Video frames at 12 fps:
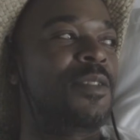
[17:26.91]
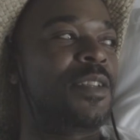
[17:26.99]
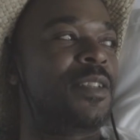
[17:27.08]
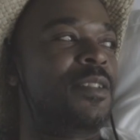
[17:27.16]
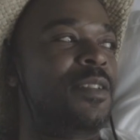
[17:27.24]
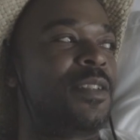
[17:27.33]

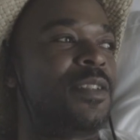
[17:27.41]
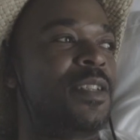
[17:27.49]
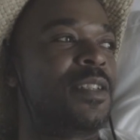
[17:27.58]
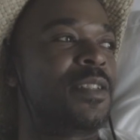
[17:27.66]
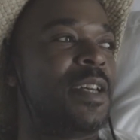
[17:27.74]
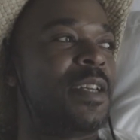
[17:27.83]
could
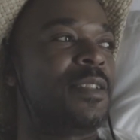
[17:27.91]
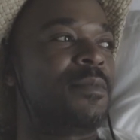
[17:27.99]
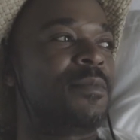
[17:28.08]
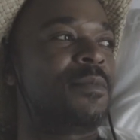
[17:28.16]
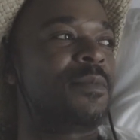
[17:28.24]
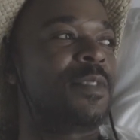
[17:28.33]
sense like
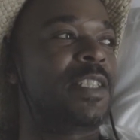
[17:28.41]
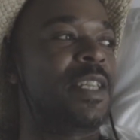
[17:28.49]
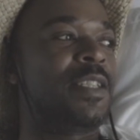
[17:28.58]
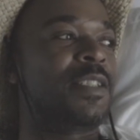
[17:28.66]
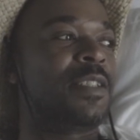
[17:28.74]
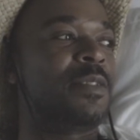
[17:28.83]

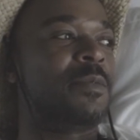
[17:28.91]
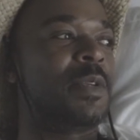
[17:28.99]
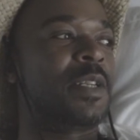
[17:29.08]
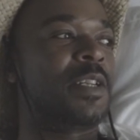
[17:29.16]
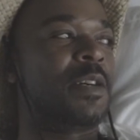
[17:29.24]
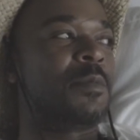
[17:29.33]
tension
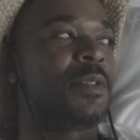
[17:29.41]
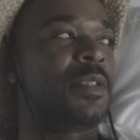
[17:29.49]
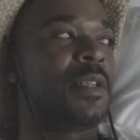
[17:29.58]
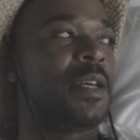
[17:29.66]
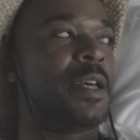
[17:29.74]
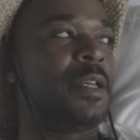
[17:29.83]
when it comes
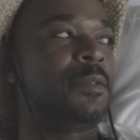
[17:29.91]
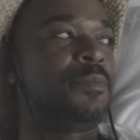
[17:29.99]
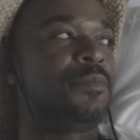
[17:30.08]
to like